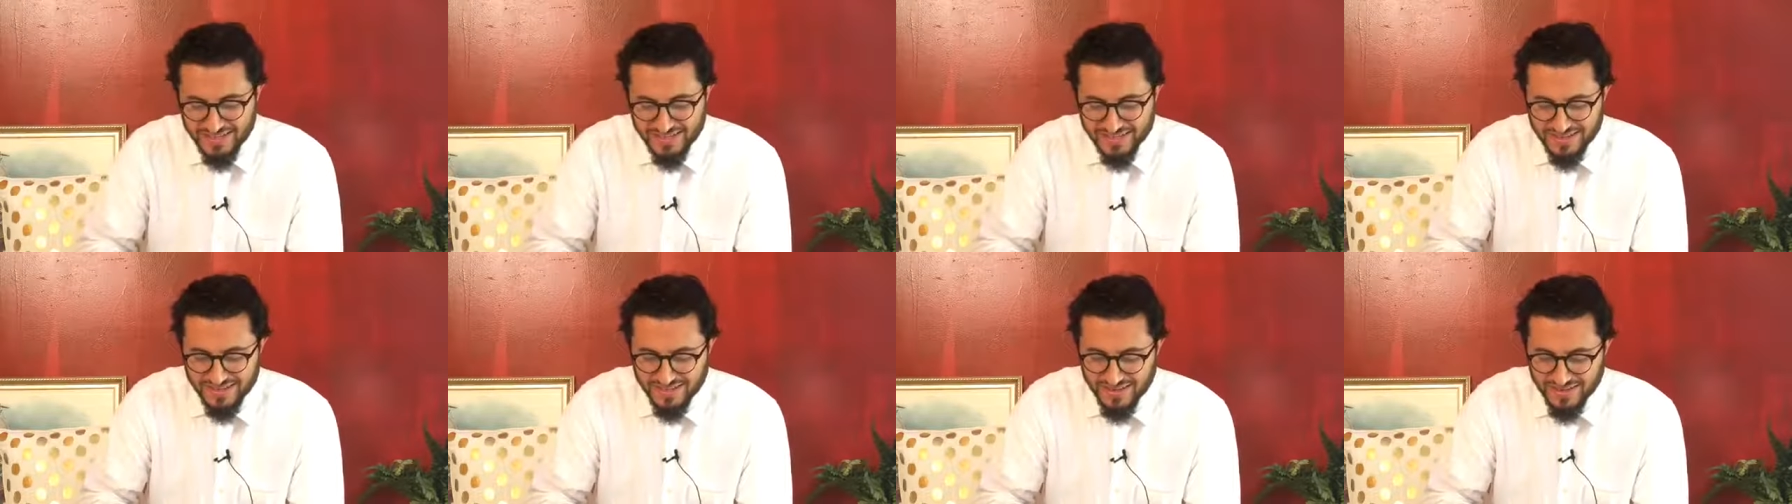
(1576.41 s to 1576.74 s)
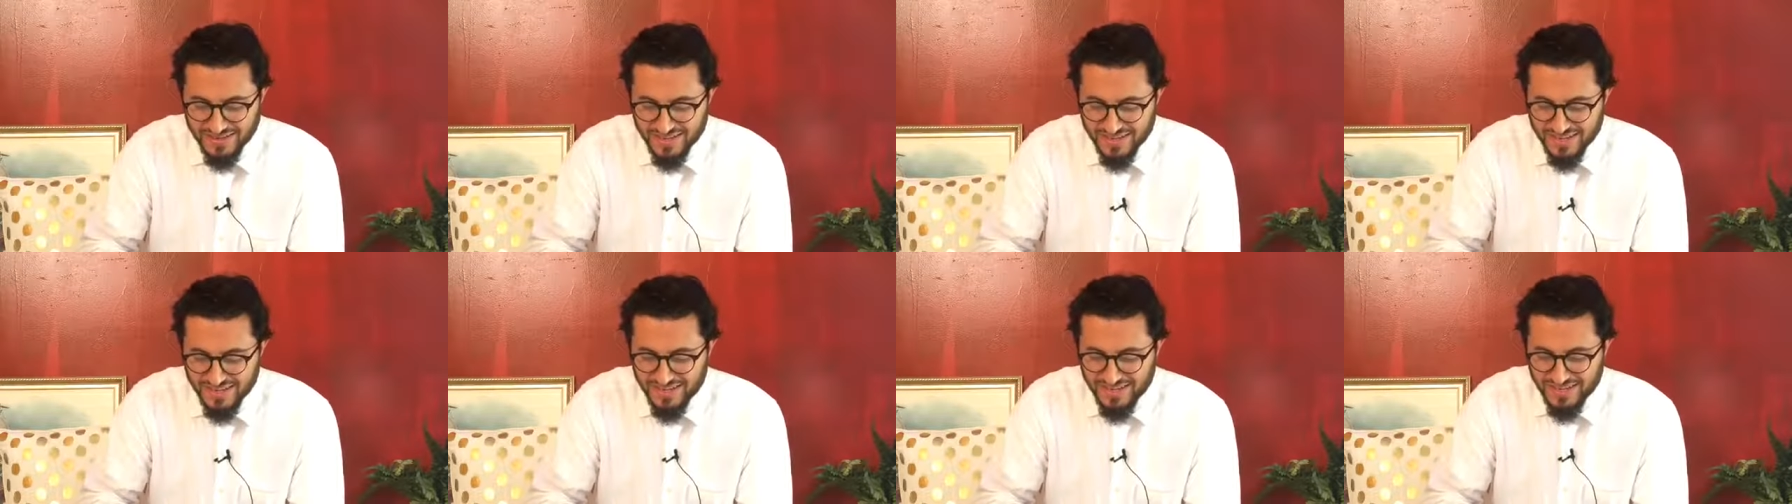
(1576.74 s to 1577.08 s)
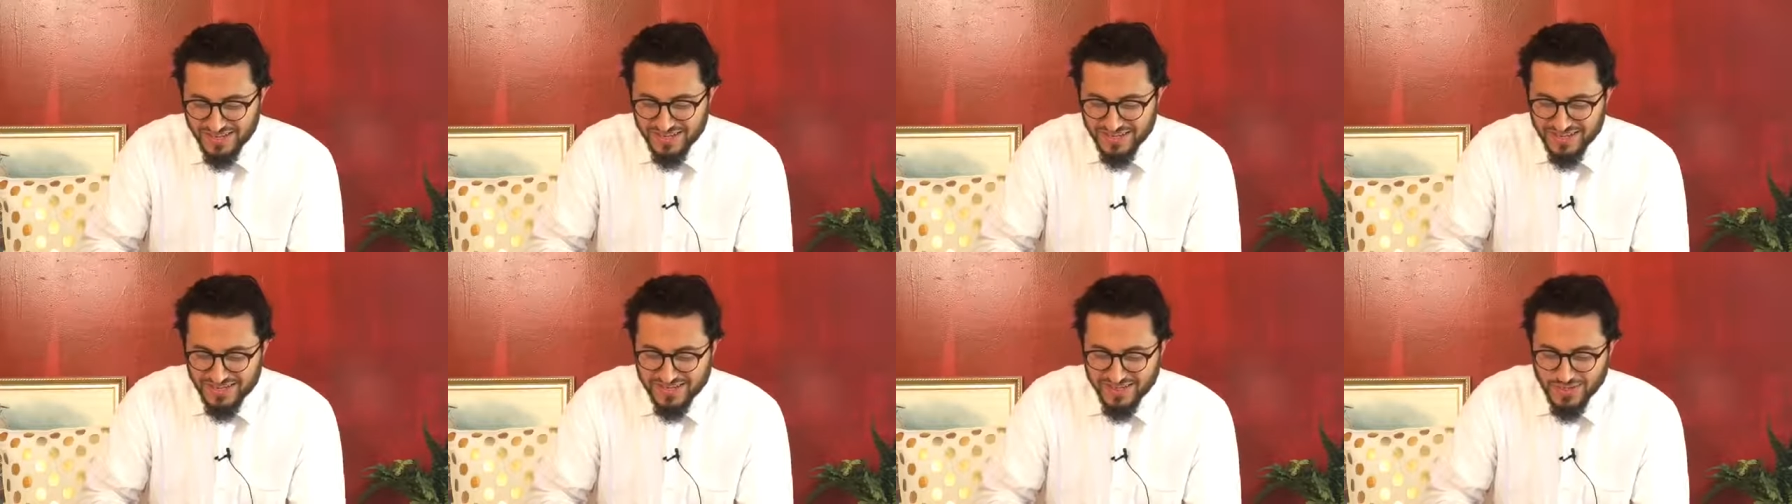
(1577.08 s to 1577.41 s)
Okay.
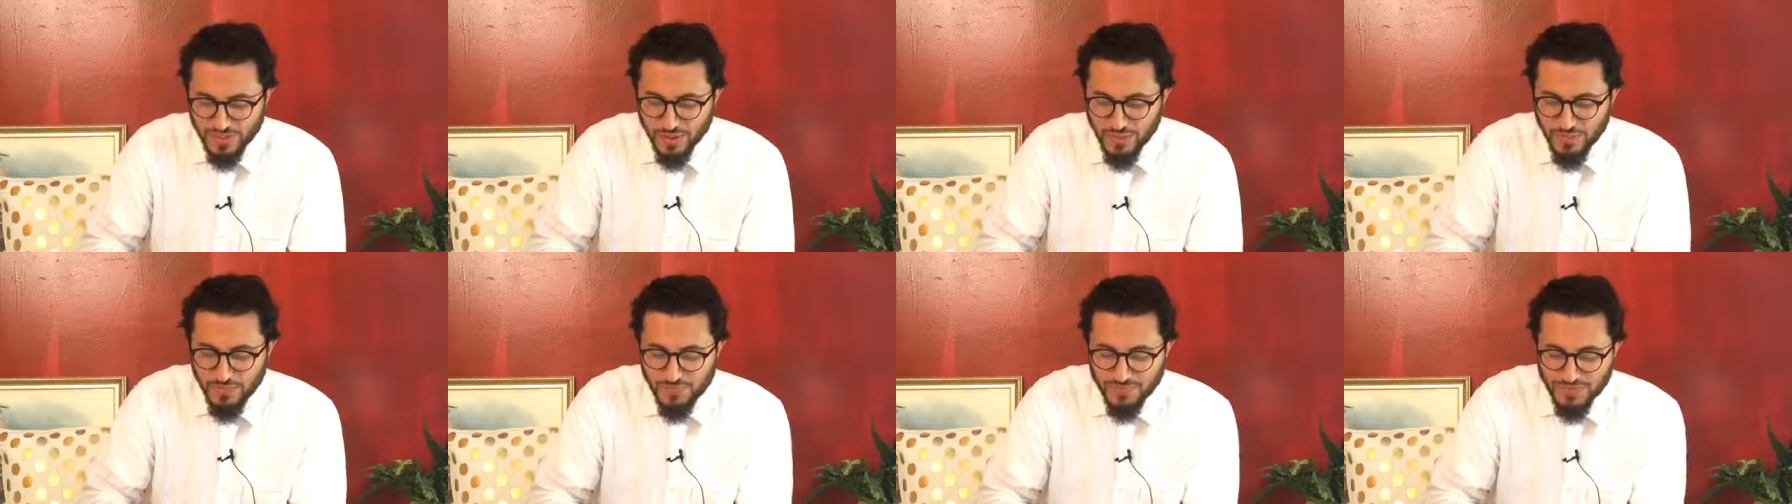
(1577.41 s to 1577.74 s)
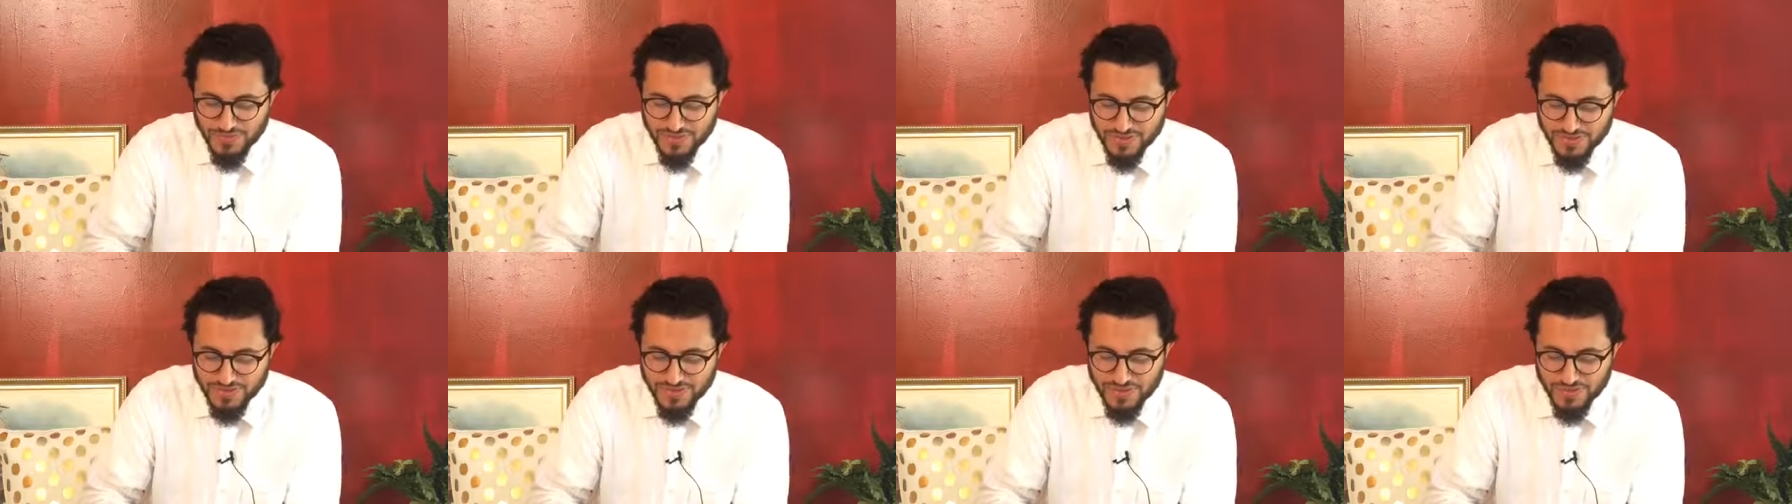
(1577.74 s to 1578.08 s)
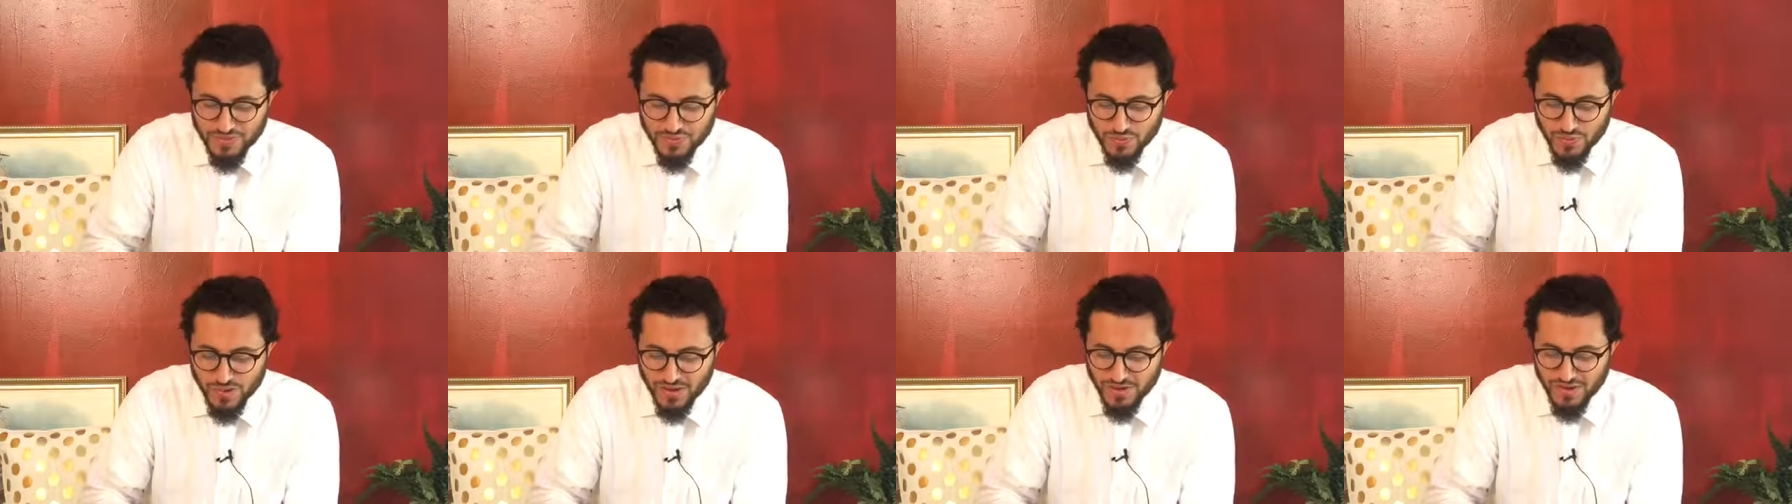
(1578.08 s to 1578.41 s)
So this is
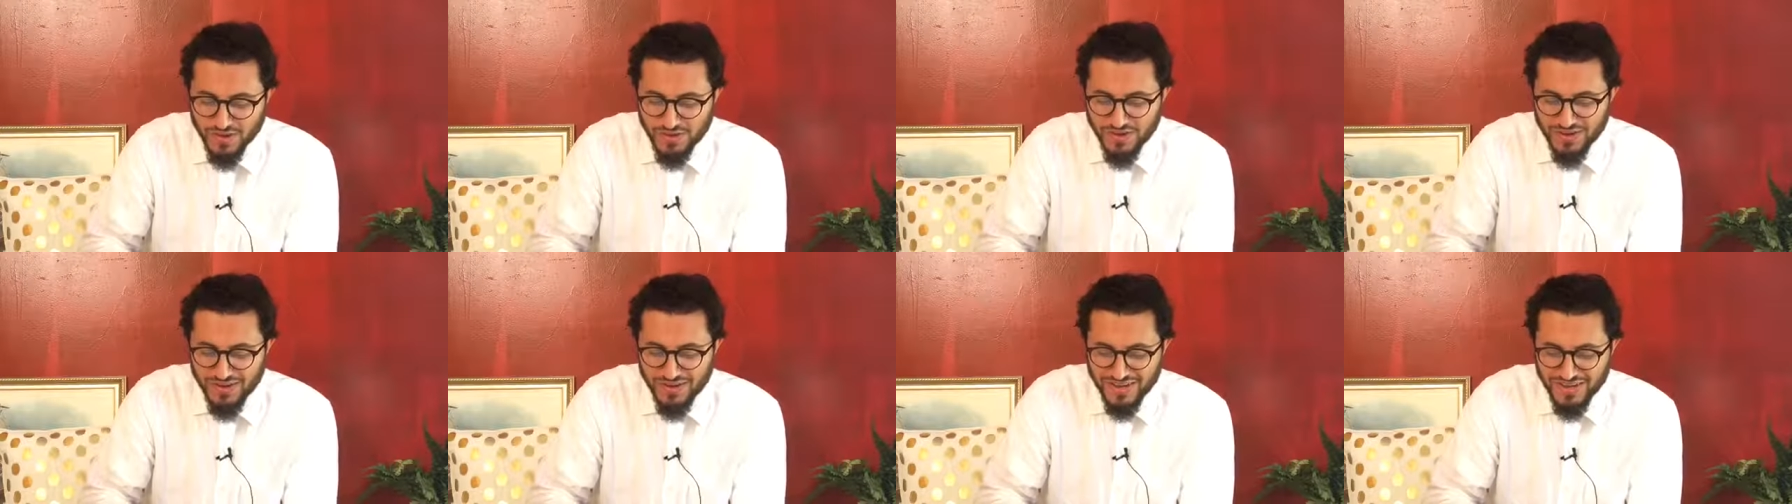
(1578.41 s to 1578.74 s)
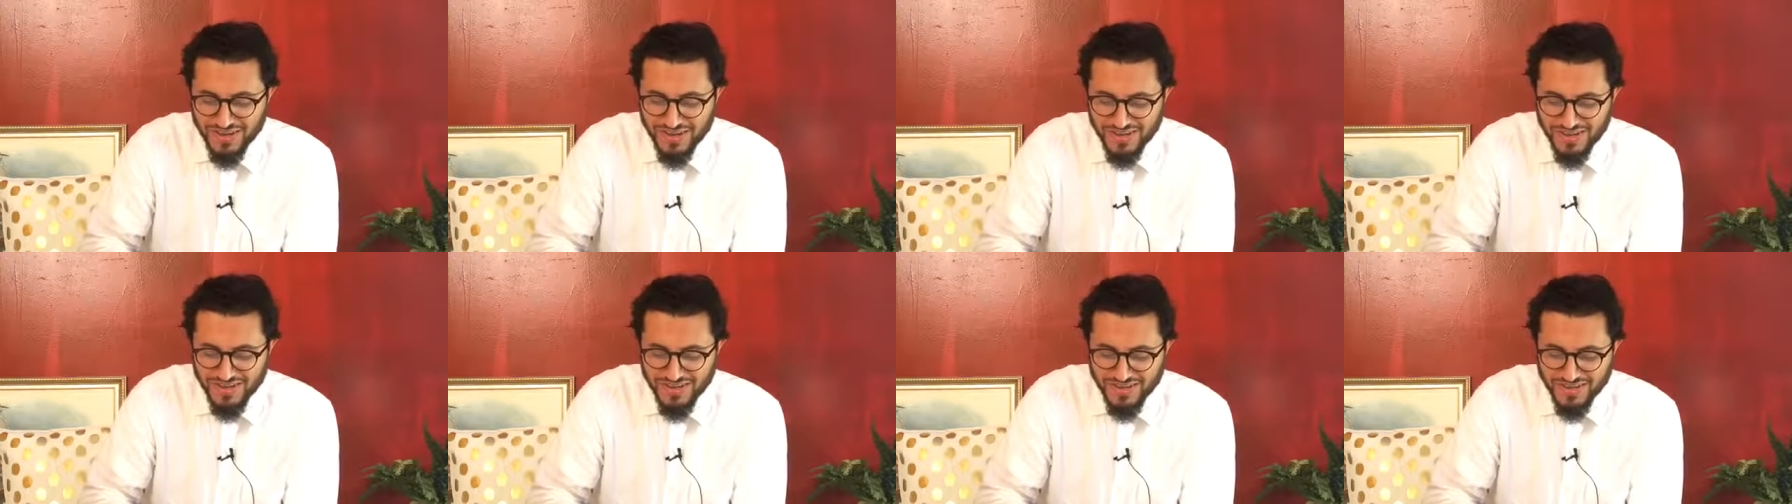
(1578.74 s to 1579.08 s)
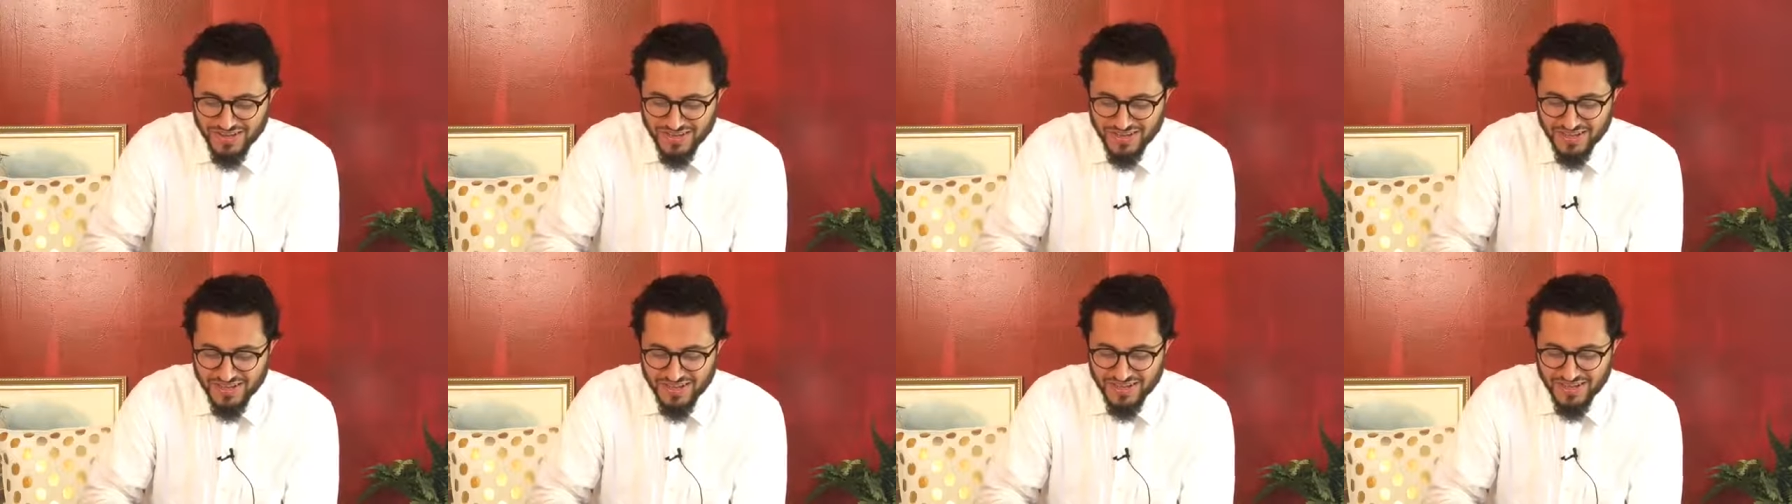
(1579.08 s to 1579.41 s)
where
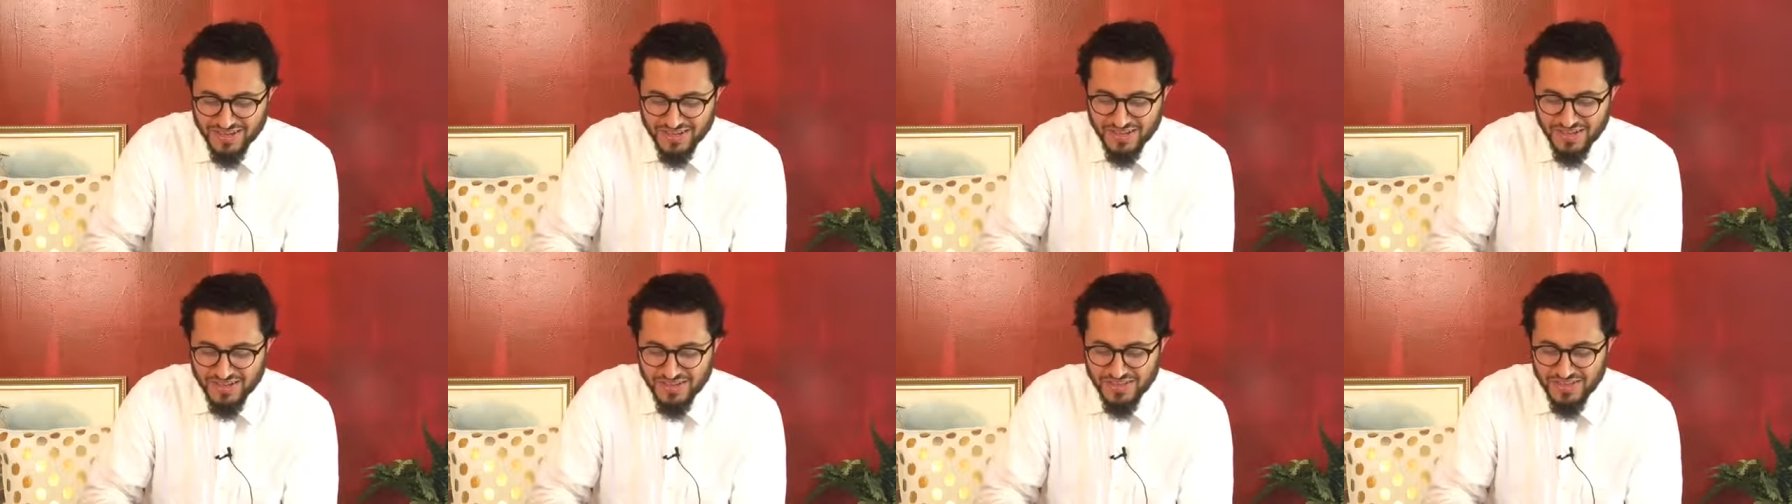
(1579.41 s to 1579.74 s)
uh,